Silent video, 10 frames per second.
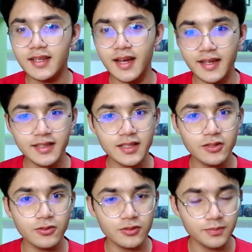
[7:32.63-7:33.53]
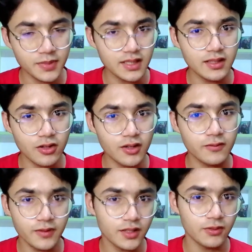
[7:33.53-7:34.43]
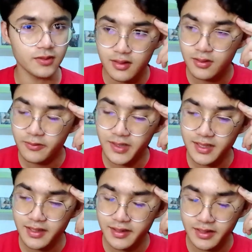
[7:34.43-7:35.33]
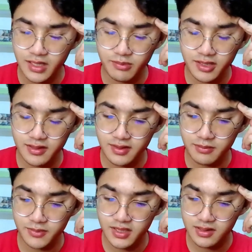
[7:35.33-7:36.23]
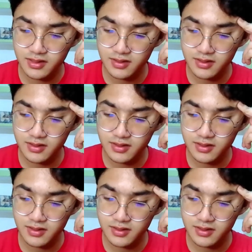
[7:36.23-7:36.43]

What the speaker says: I need to be on Windows? Well, yeah, gaming is something.